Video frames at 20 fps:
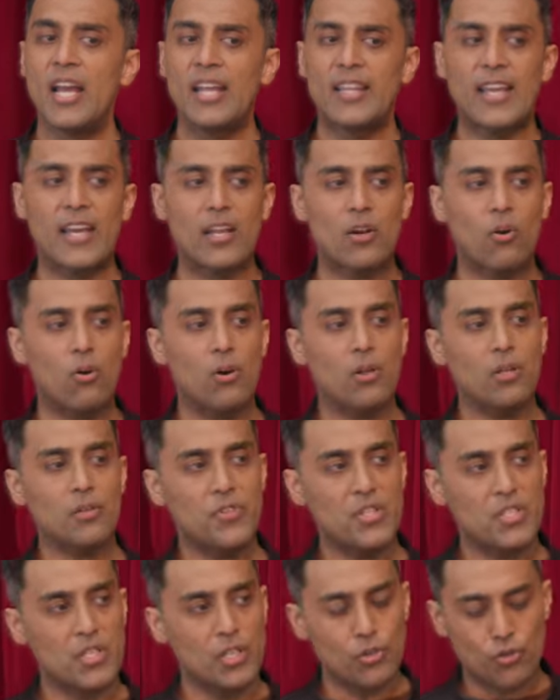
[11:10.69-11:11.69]
They had all of
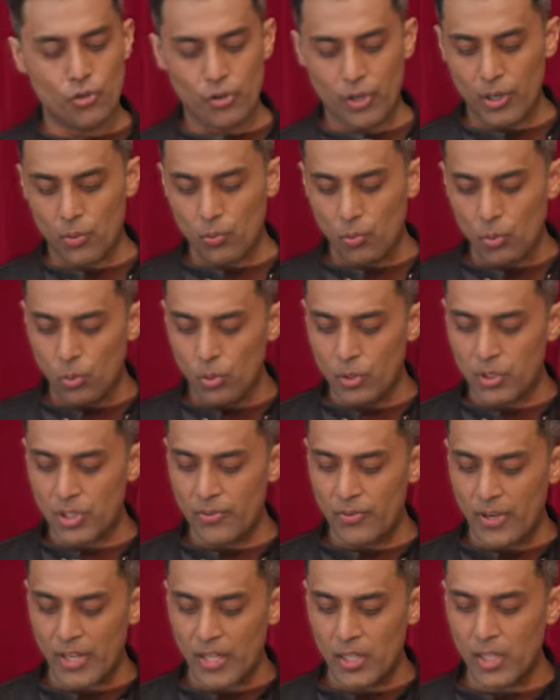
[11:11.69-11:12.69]
these intricate rules
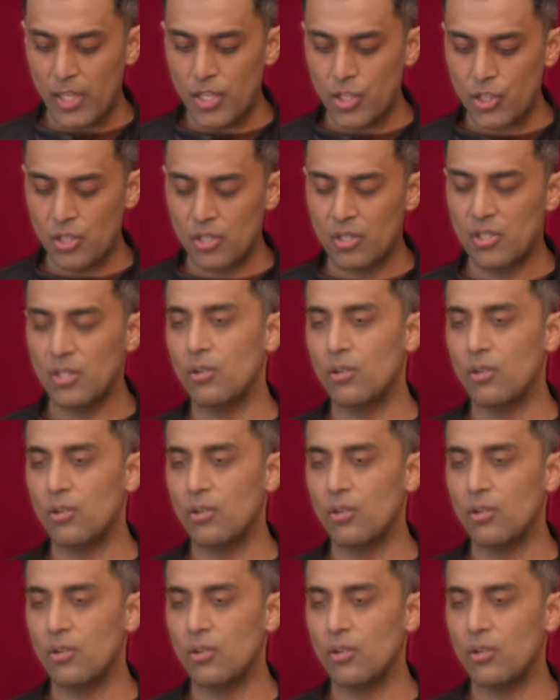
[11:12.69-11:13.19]
and regulations,